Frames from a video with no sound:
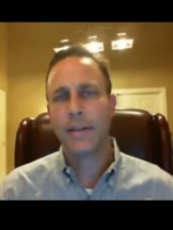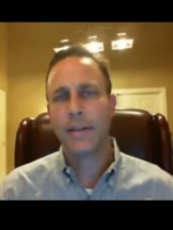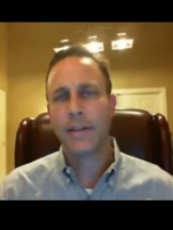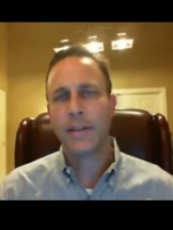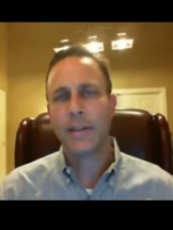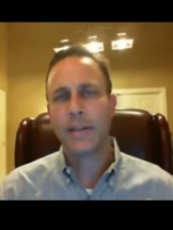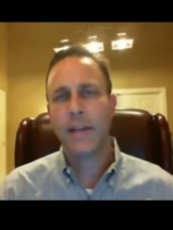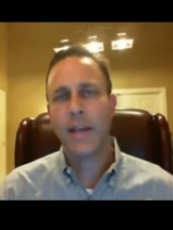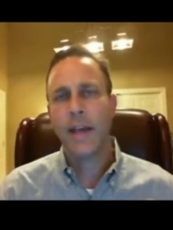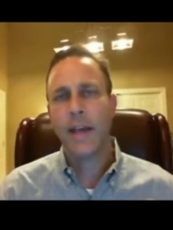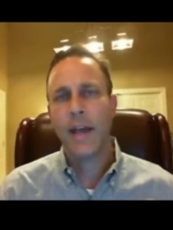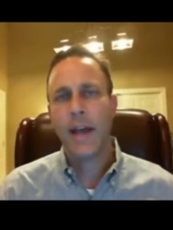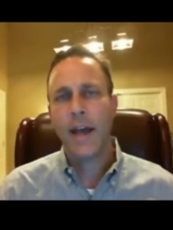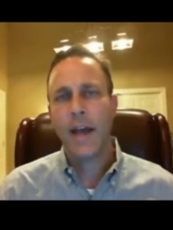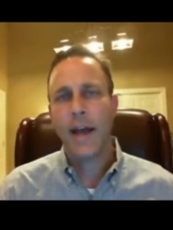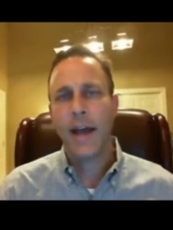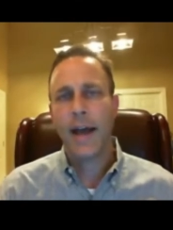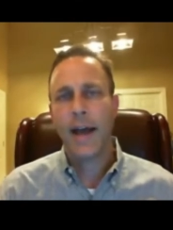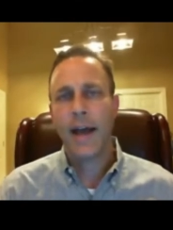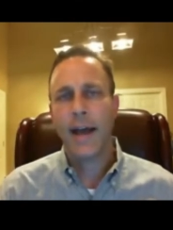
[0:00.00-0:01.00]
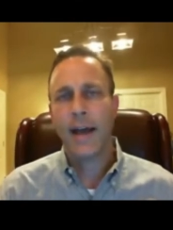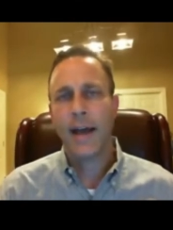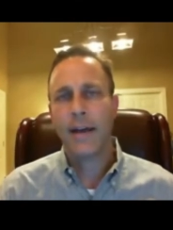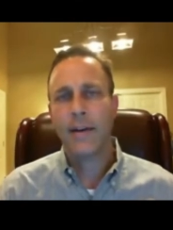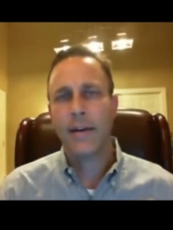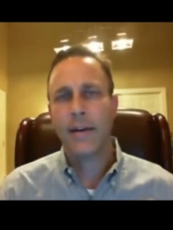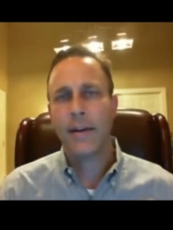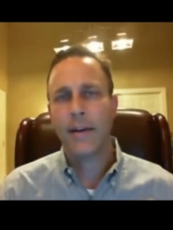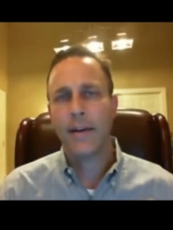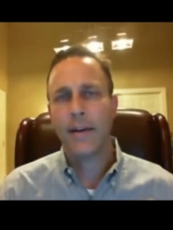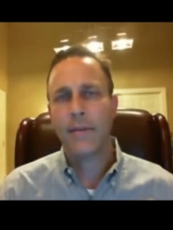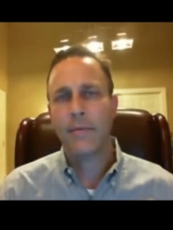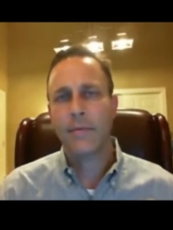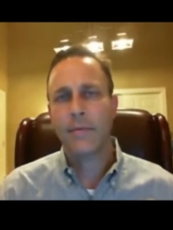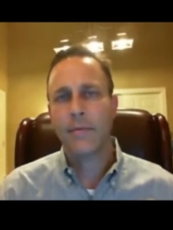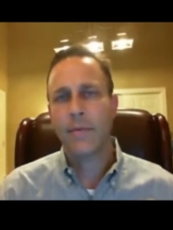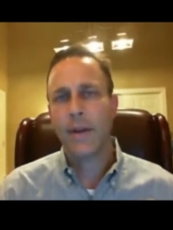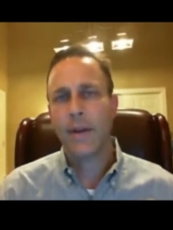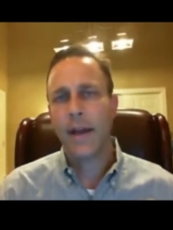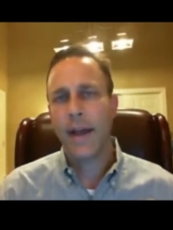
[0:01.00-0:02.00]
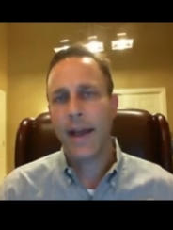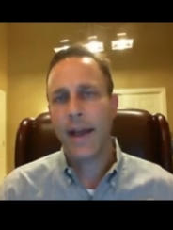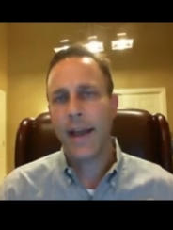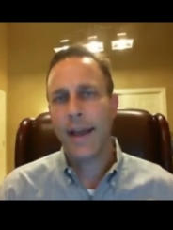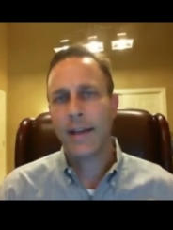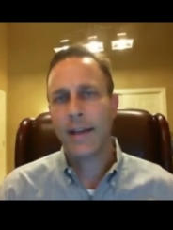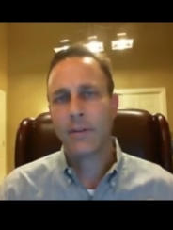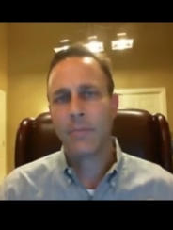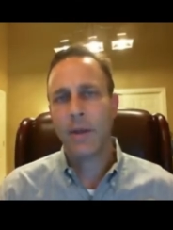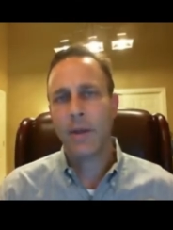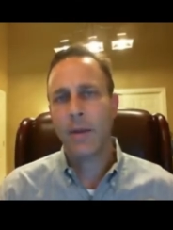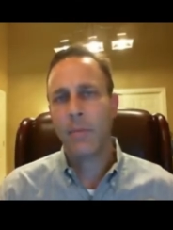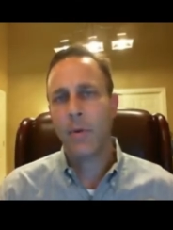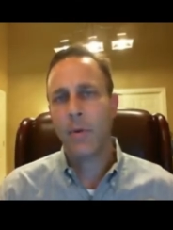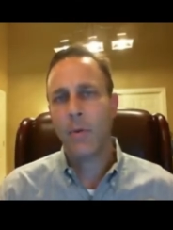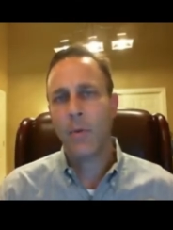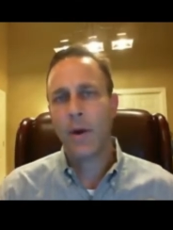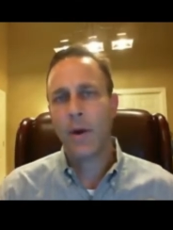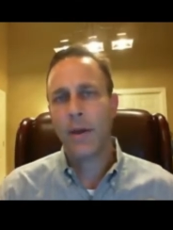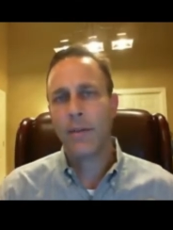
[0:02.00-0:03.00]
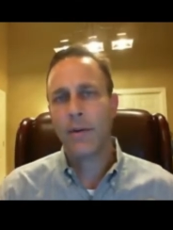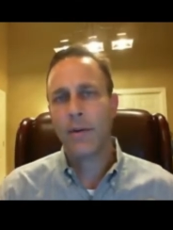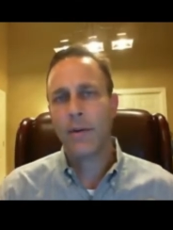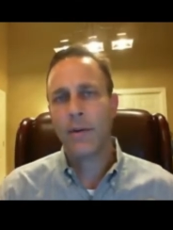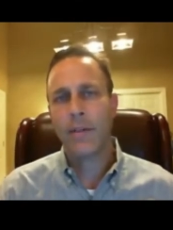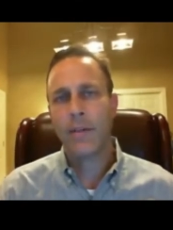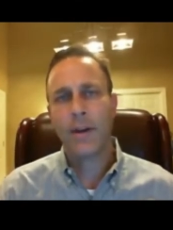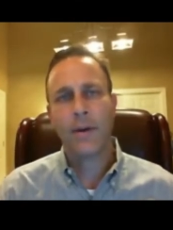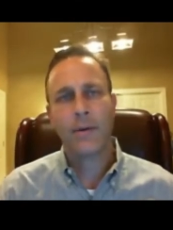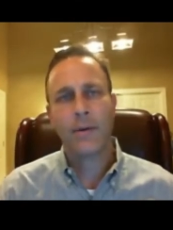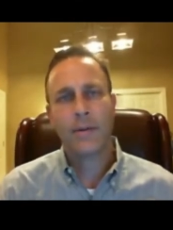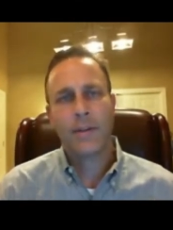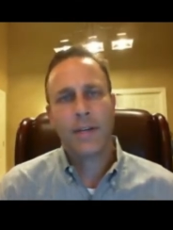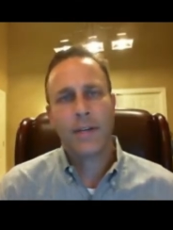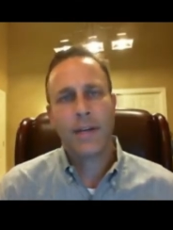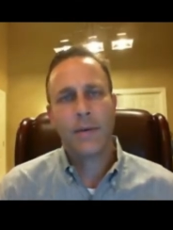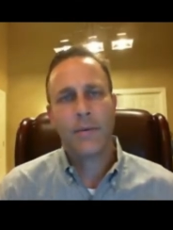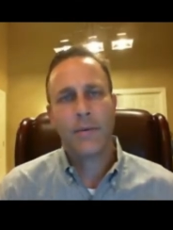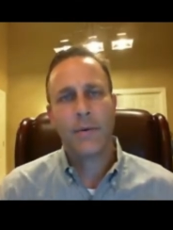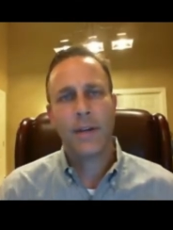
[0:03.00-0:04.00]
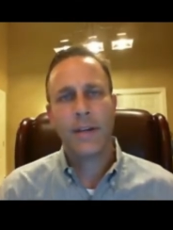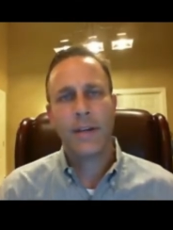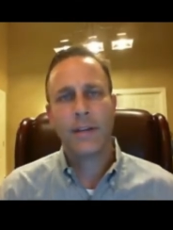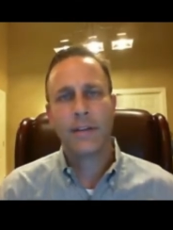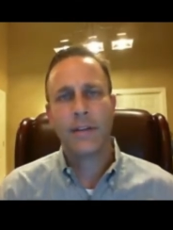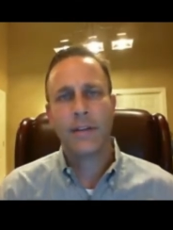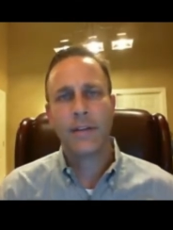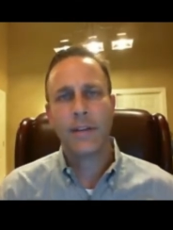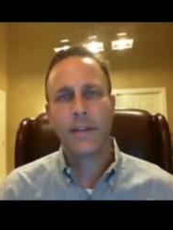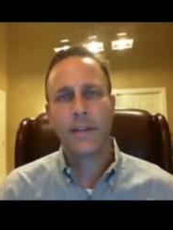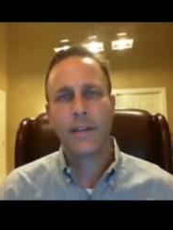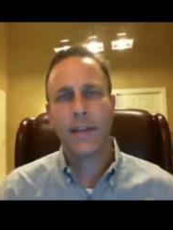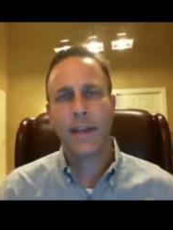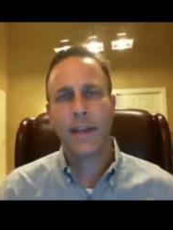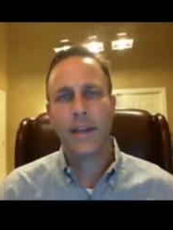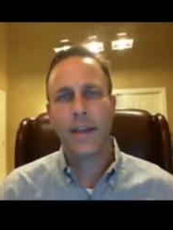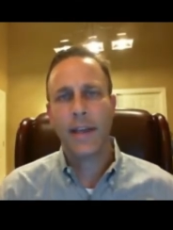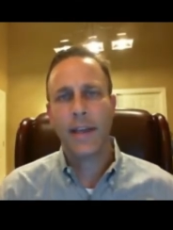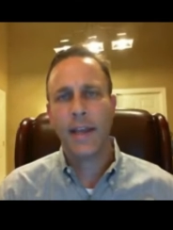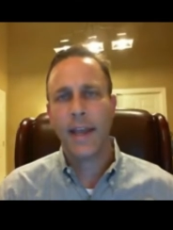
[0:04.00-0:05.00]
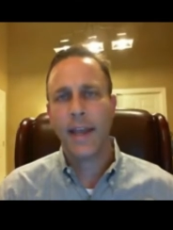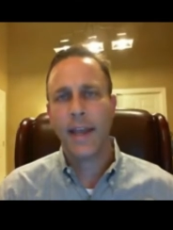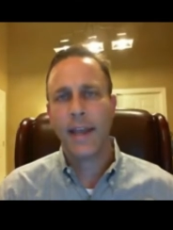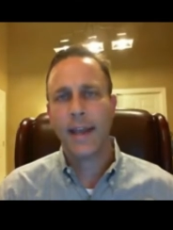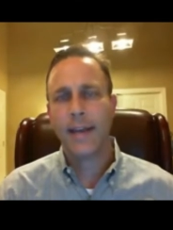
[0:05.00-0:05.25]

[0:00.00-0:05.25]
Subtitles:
cases, I ask people whether there was any reason that they